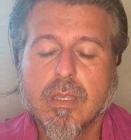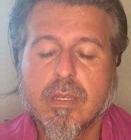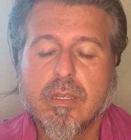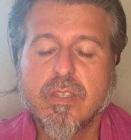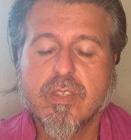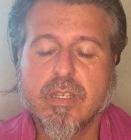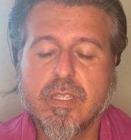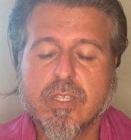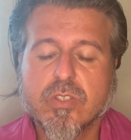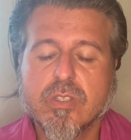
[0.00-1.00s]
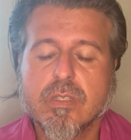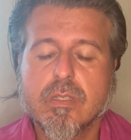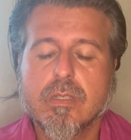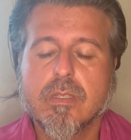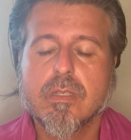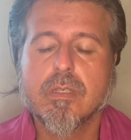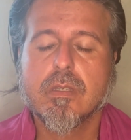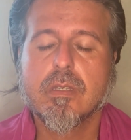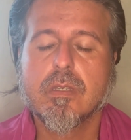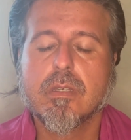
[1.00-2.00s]
That this addiction
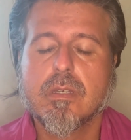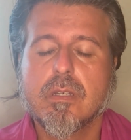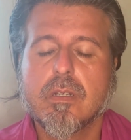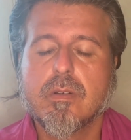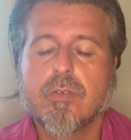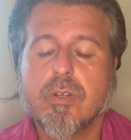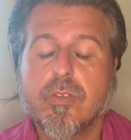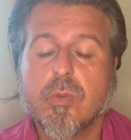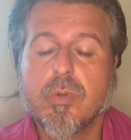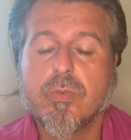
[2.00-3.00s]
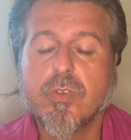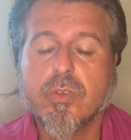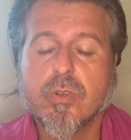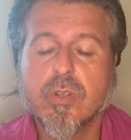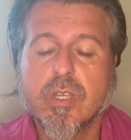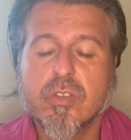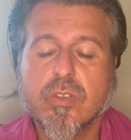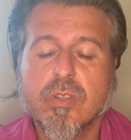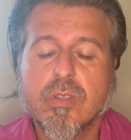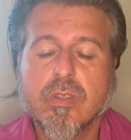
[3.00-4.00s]
or the superficial connection